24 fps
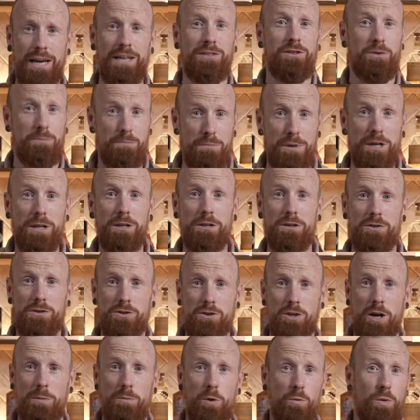in the middle of
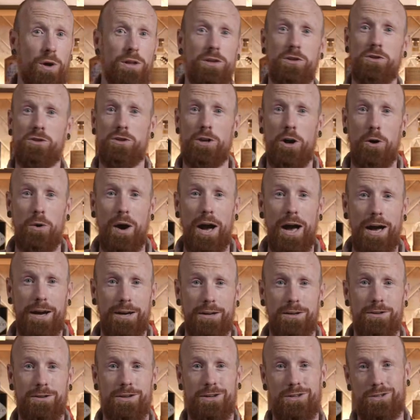summer where there's no air
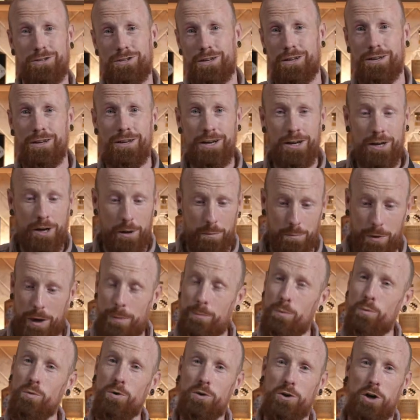conditioning.
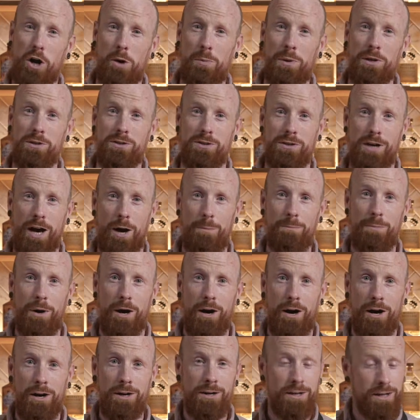People would come into that
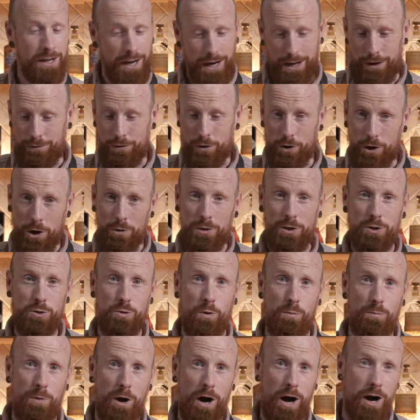bar, and if you go
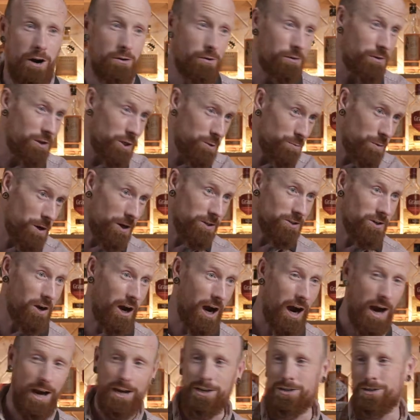into a bar and this bar's got
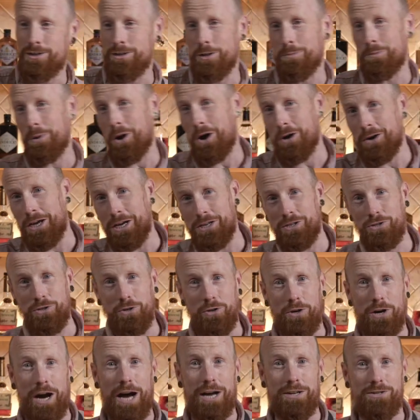ice and the bar next
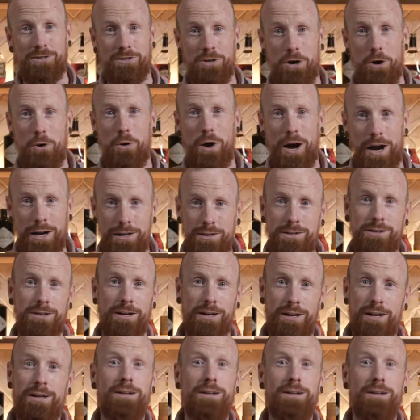door has no ice,